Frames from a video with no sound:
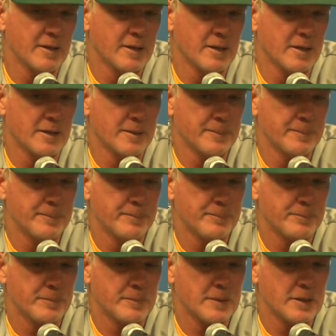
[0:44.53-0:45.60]

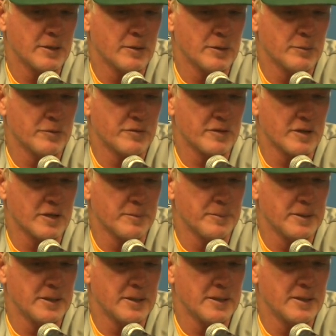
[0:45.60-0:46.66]
it was going to
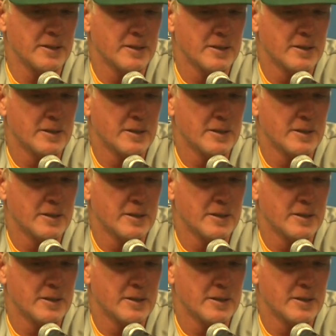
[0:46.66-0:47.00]
be